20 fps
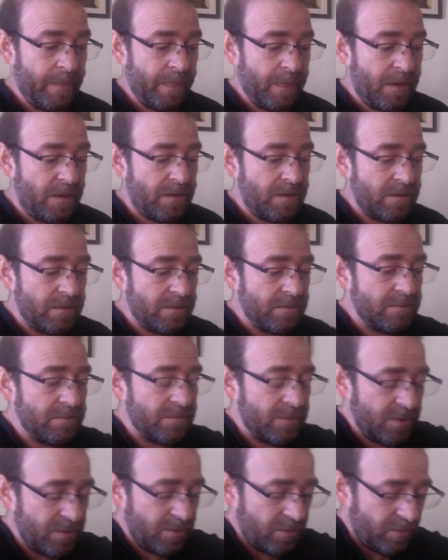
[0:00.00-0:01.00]
Oh,
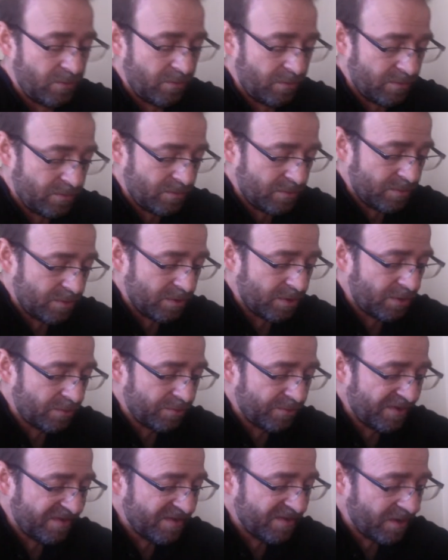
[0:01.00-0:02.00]
no
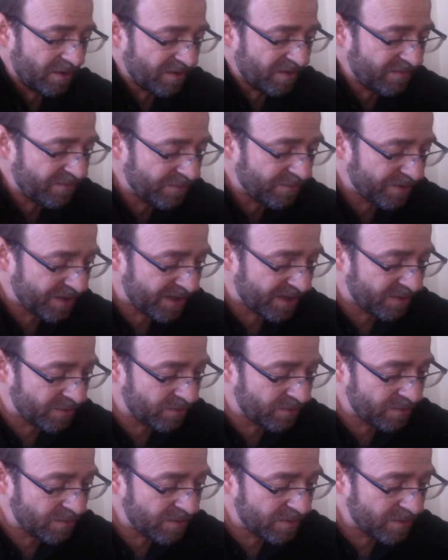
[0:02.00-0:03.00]
results for now.